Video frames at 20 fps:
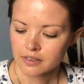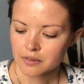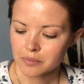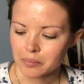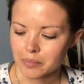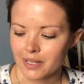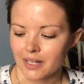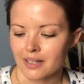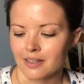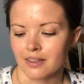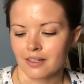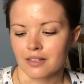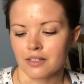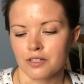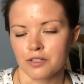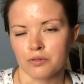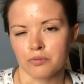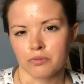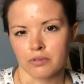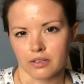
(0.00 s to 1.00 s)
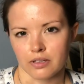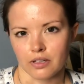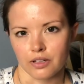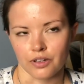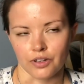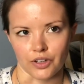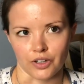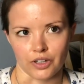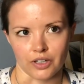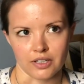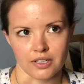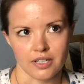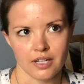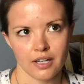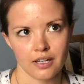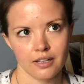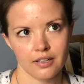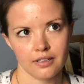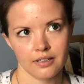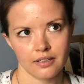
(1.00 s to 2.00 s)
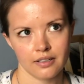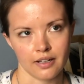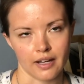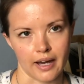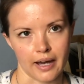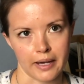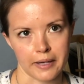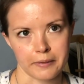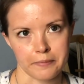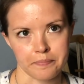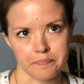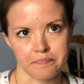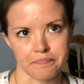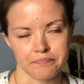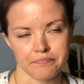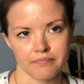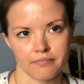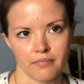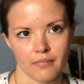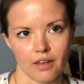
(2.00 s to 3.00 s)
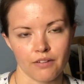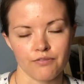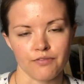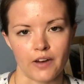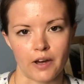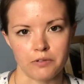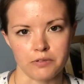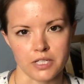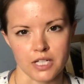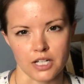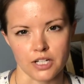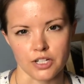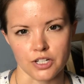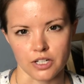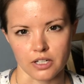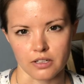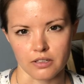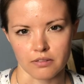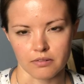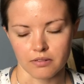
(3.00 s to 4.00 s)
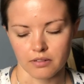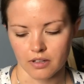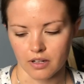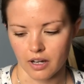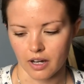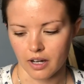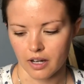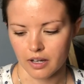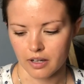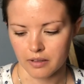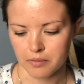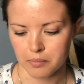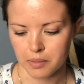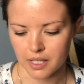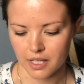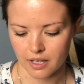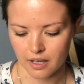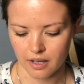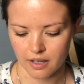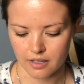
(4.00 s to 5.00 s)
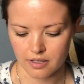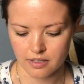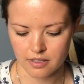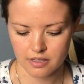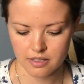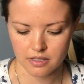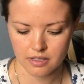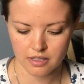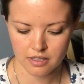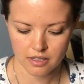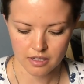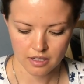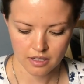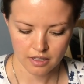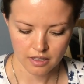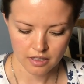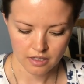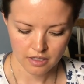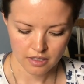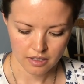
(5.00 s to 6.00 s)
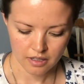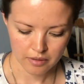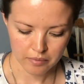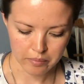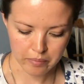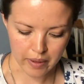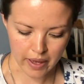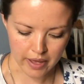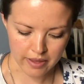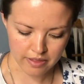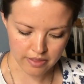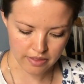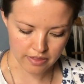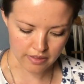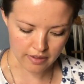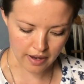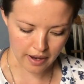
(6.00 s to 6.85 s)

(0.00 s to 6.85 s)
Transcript: But I think it's a really good foundation because Beth,